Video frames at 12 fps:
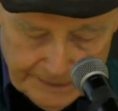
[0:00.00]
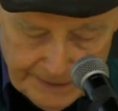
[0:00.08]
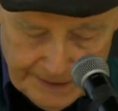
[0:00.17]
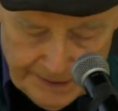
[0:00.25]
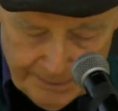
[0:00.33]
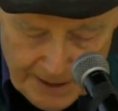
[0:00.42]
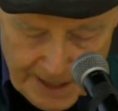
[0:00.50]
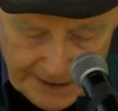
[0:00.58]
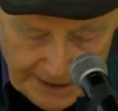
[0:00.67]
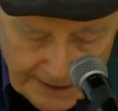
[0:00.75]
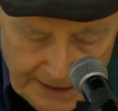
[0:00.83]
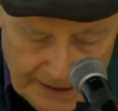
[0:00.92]
in the
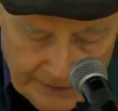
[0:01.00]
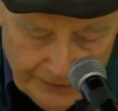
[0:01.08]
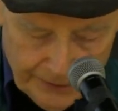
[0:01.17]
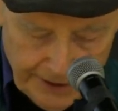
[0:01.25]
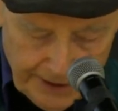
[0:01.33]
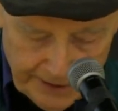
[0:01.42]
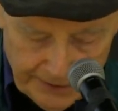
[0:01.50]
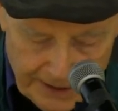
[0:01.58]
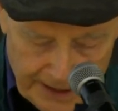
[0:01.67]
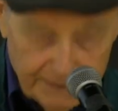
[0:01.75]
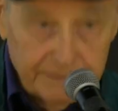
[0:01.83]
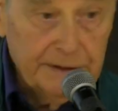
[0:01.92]
body. So here you
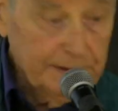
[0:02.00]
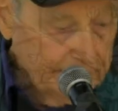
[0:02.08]
have